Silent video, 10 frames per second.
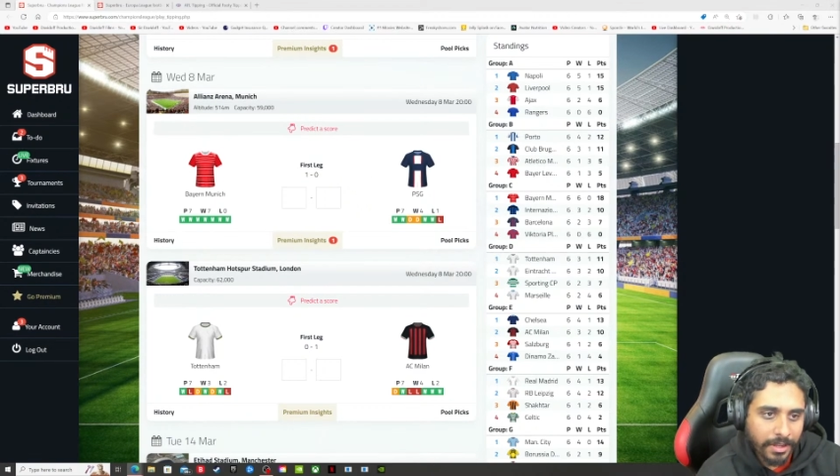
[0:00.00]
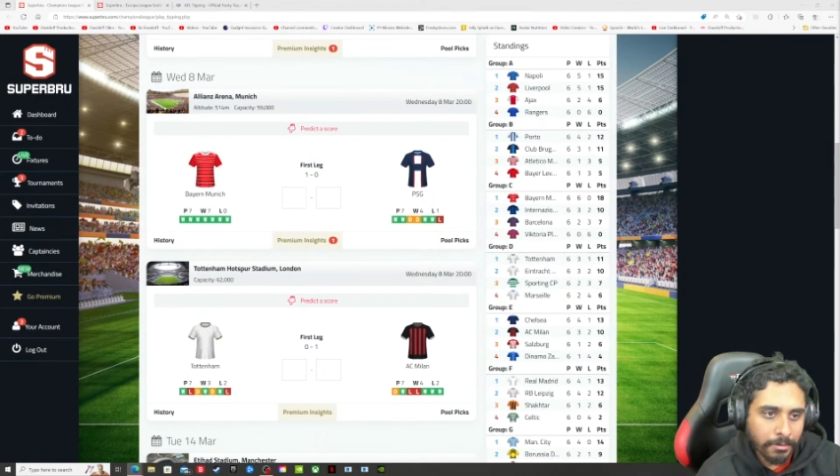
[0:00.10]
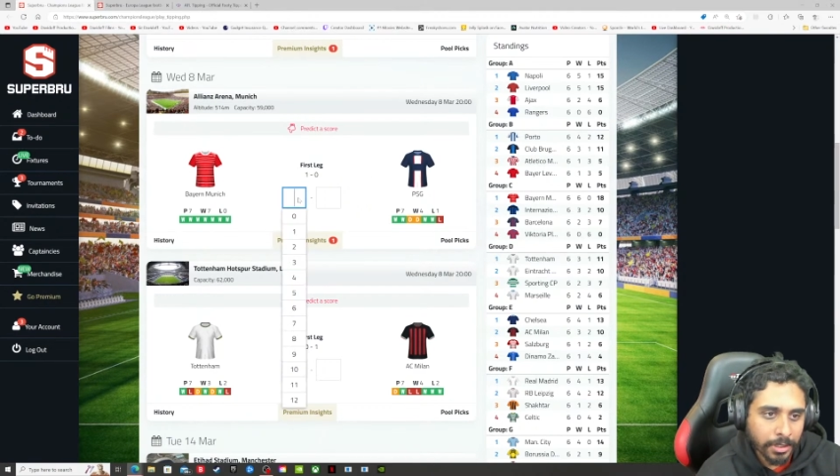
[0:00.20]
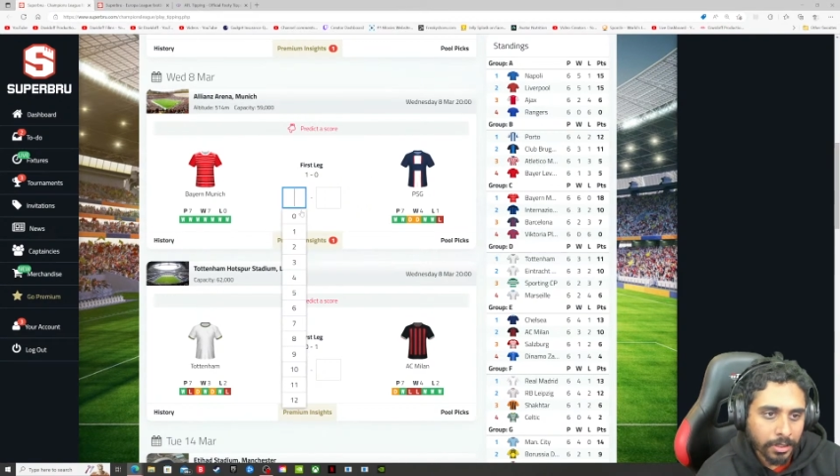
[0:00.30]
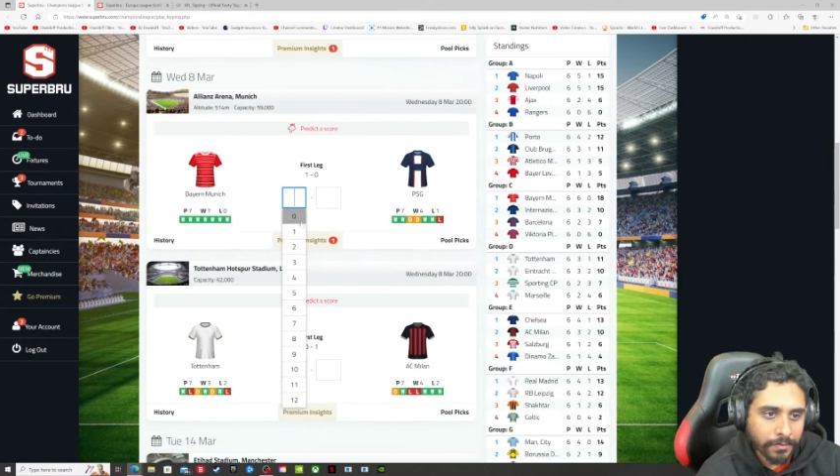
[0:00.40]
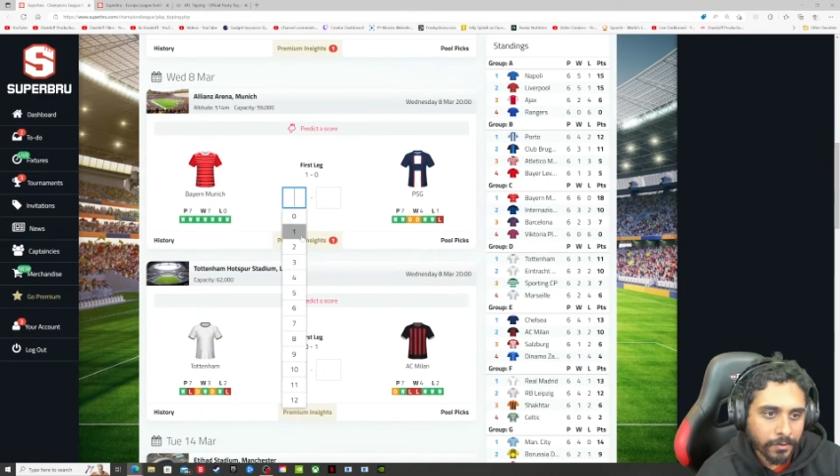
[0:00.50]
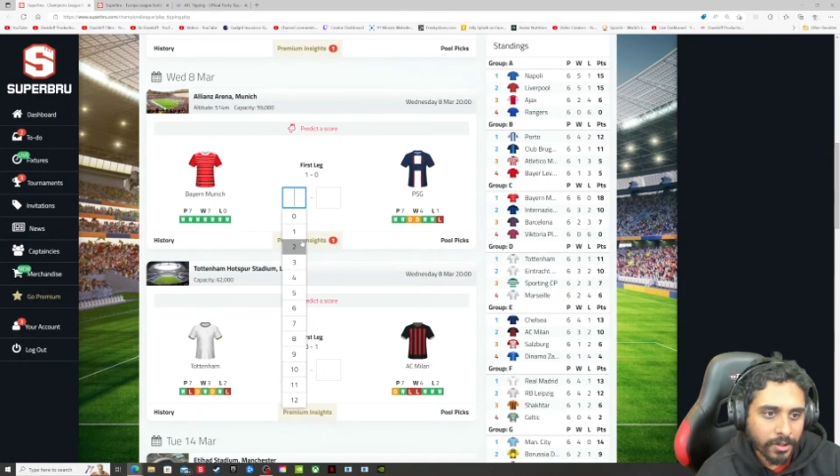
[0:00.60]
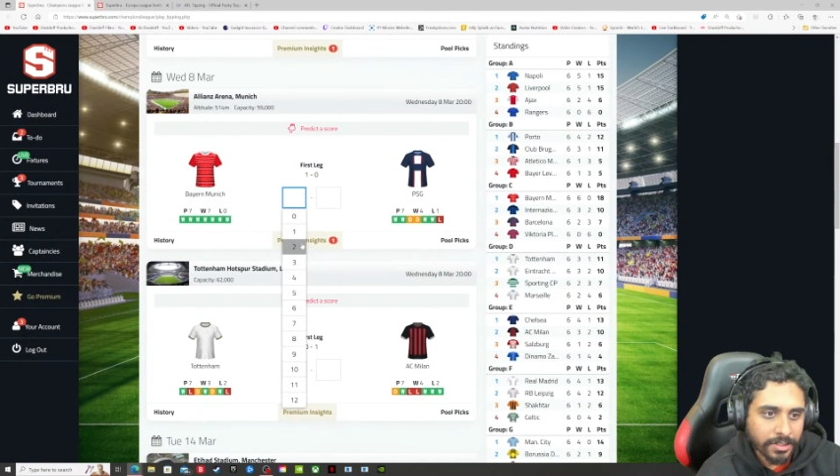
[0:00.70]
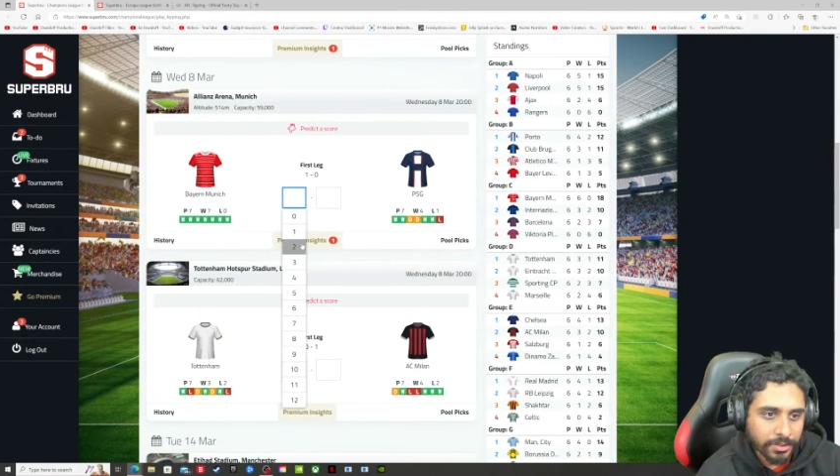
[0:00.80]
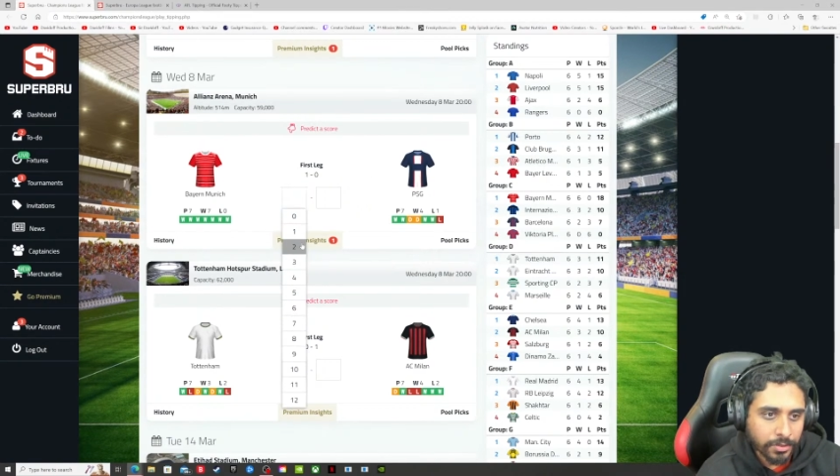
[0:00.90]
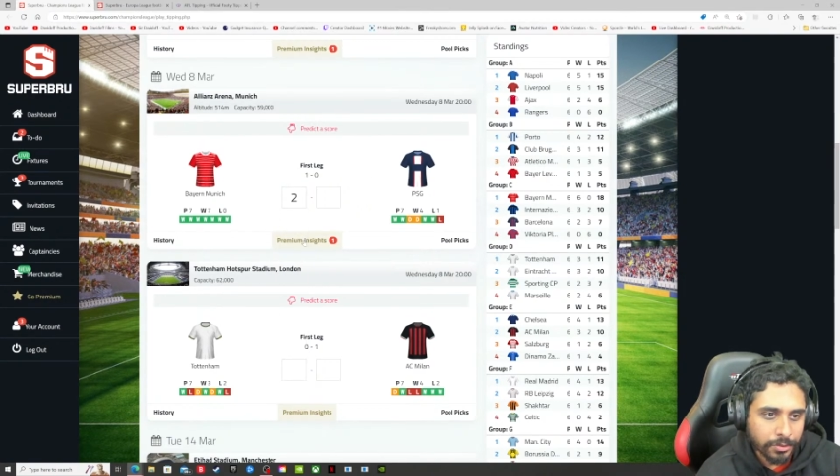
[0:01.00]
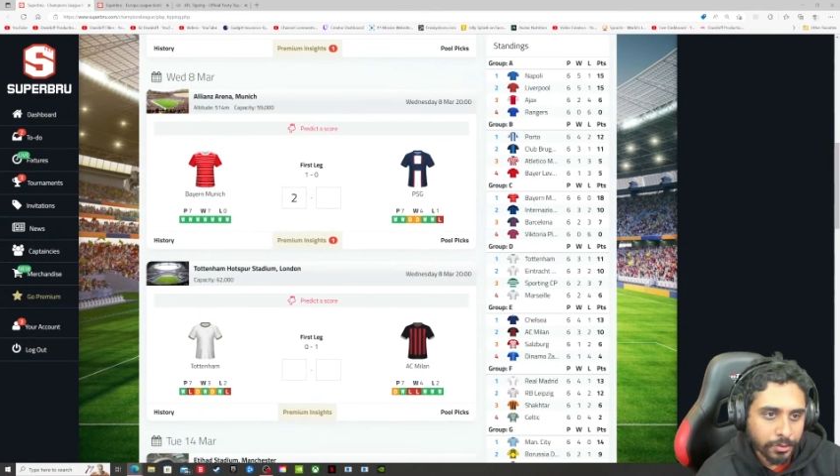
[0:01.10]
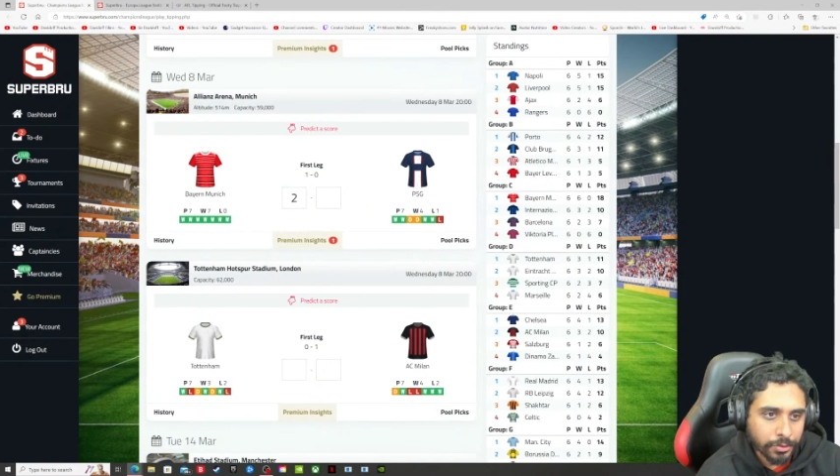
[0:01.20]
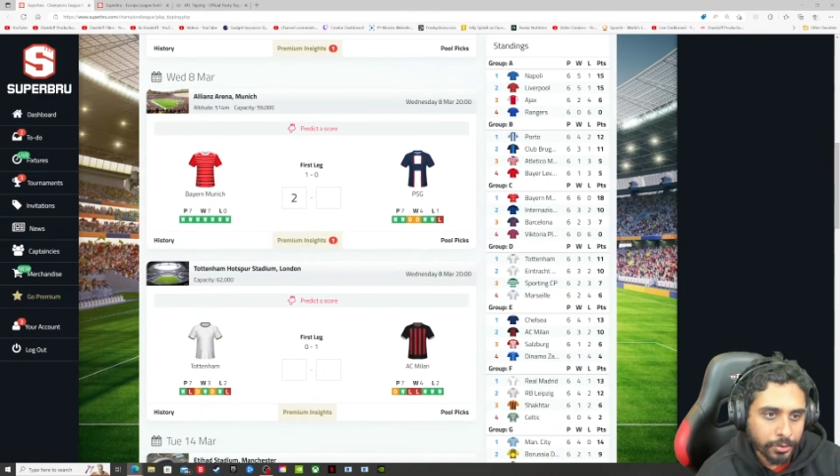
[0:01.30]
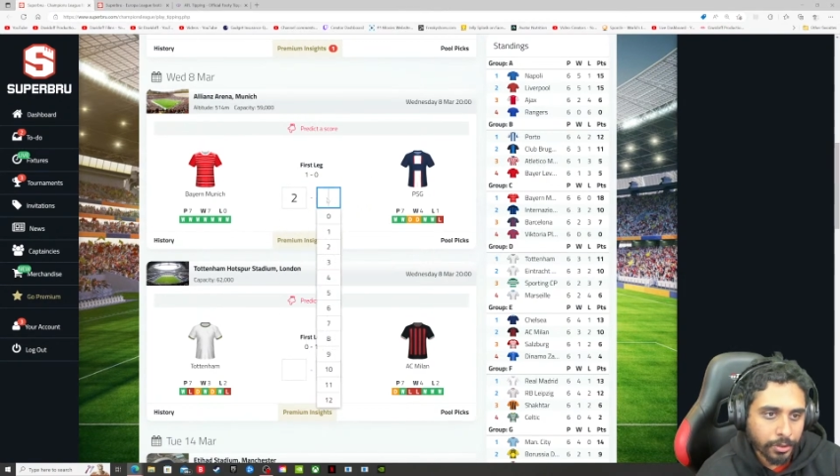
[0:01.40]
I'm going to go for a
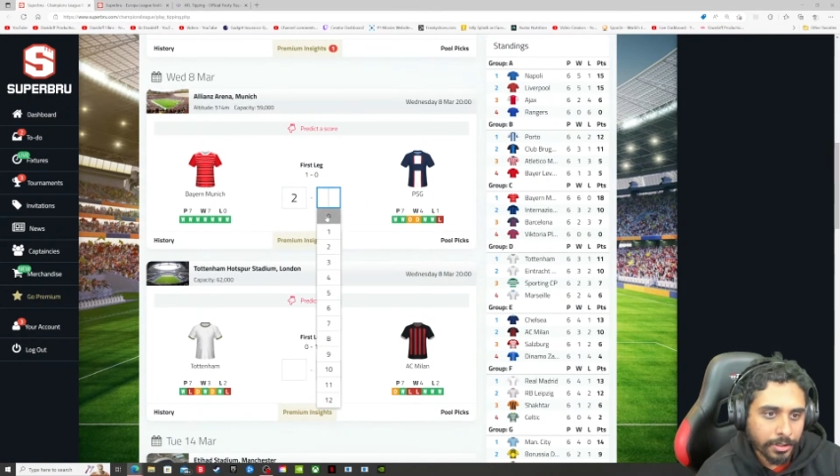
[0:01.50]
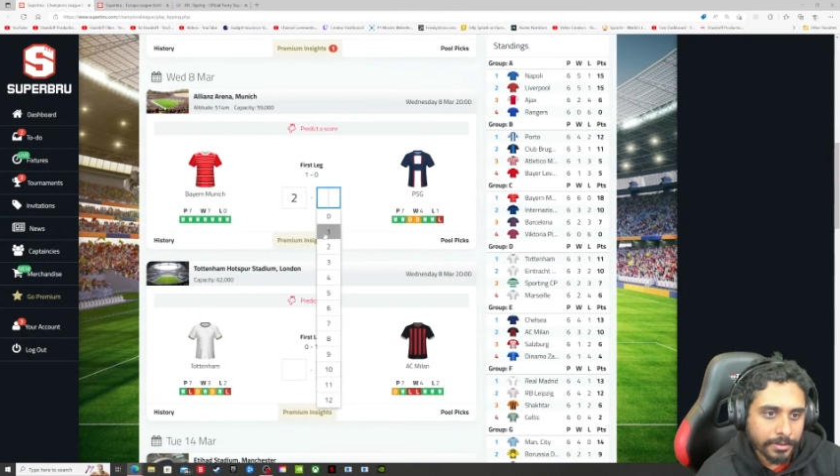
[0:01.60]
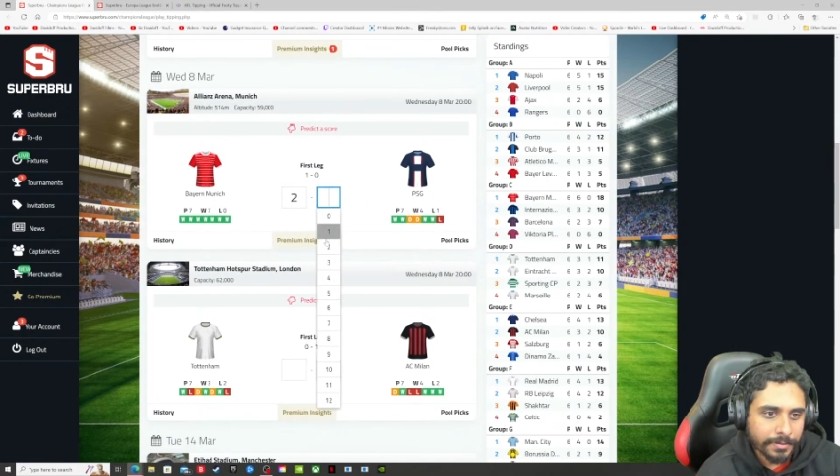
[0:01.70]
2-2 draw,